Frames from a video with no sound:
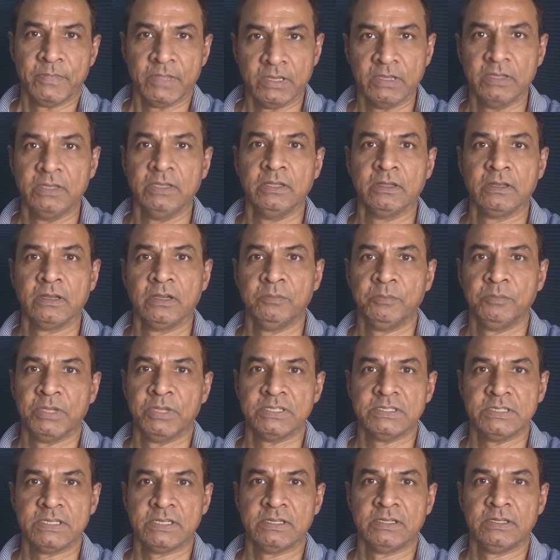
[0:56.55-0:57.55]
earlier in my
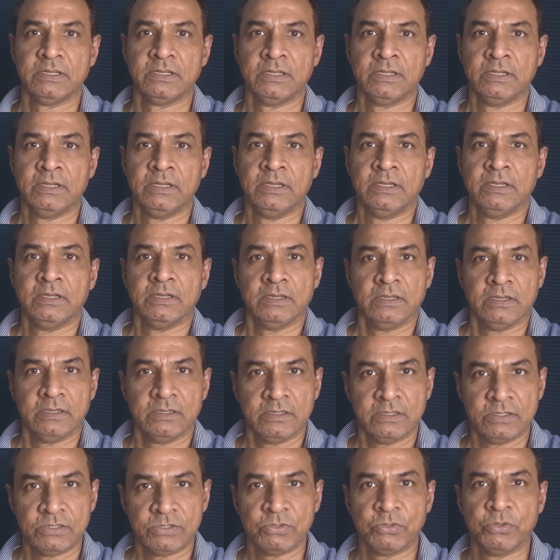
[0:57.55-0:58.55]
channel
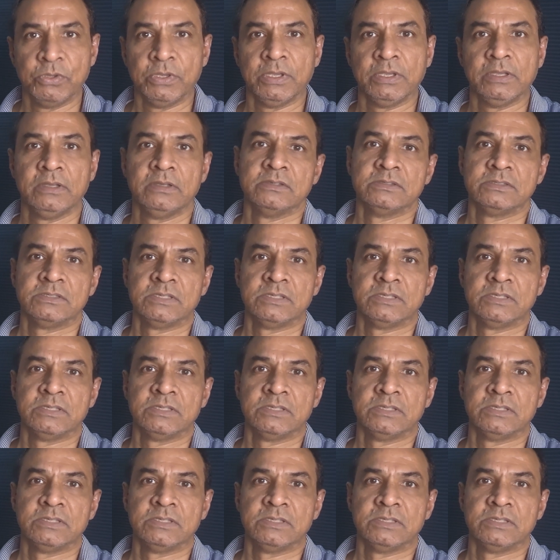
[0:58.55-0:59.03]
showing